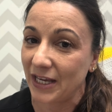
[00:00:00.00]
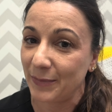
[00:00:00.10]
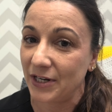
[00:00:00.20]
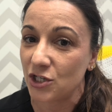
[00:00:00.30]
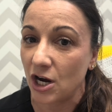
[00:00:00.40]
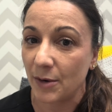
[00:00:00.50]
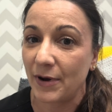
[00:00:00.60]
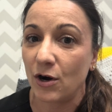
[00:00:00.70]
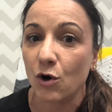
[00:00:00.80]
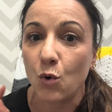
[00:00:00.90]
me to talk
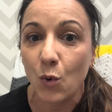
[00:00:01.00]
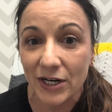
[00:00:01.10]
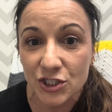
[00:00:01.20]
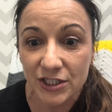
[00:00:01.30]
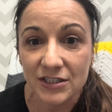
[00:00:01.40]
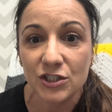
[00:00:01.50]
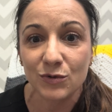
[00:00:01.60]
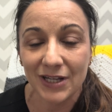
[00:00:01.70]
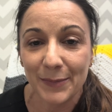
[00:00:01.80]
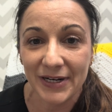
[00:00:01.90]
about, or questions that you would
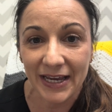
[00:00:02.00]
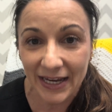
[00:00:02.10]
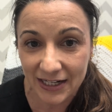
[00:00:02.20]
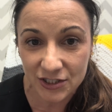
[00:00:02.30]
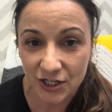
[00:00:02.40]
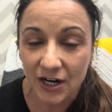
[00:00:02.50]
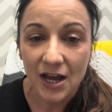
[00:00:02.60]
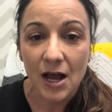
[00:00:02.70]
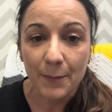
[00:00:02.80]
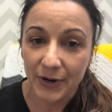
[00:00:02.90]
like me to answer,
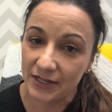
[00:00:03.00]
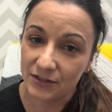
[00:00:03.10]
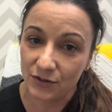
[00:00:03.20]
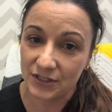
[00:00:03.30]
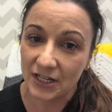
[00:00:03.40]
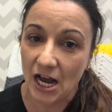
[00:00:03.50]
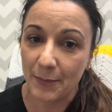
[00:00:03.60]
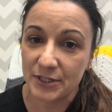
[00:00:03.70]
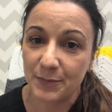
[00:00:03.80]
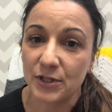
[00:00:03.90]
place those in the
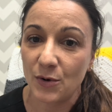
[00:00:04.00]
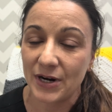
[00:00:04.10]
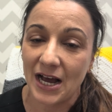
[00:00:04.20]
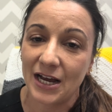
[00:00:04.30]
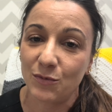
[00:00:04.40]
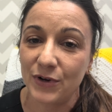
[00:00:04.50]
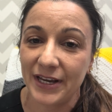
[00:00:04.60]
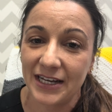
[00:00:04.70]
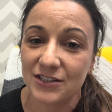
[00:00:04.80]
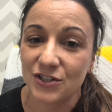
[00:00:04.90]
comments below and I will
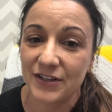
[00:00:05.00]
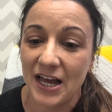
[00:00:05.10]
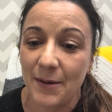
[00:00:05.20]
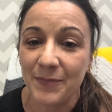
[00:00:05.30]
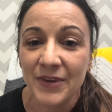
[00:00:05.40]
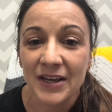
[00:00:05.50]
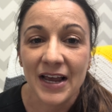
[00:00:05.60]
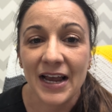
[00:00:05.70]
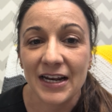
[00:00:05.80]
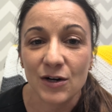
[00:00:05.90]
answer them,
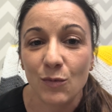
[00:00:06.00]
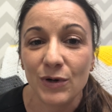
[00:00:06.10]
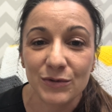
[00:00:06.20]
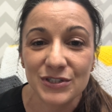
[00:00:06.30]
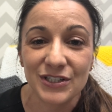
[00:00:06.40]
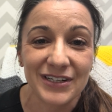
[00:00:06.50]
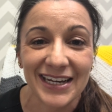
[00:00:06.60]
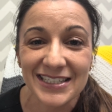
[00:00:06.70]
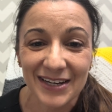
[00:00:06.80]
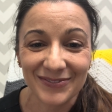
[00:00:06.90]
and we will see you
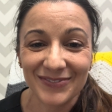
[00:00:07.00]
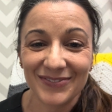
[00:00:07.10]
next time.